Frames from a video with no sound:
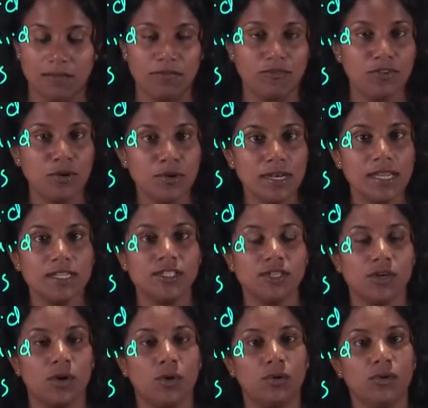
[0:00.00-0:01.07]
You need to
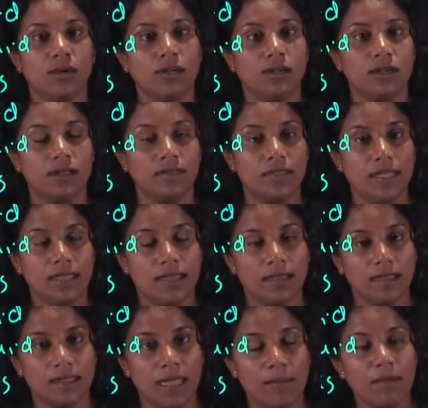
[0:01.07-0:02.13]
know the
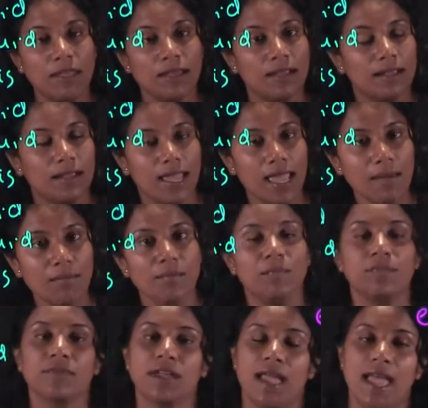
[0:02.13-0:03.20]
chemical name
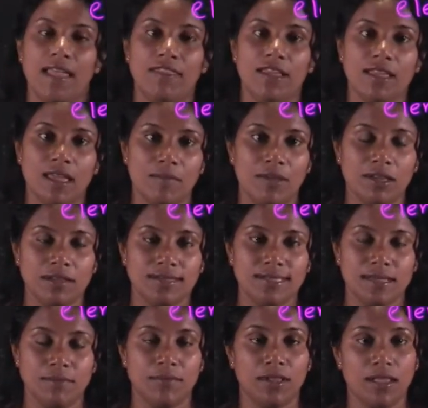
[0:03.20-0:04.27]
and the chemical
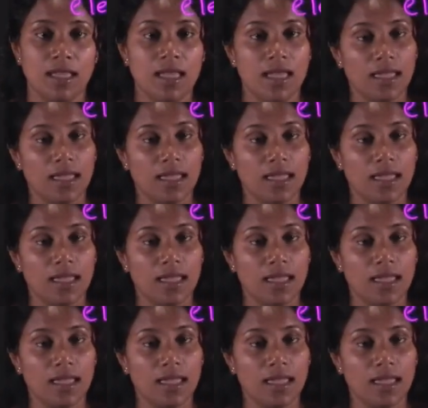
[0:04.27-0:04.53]
symbol.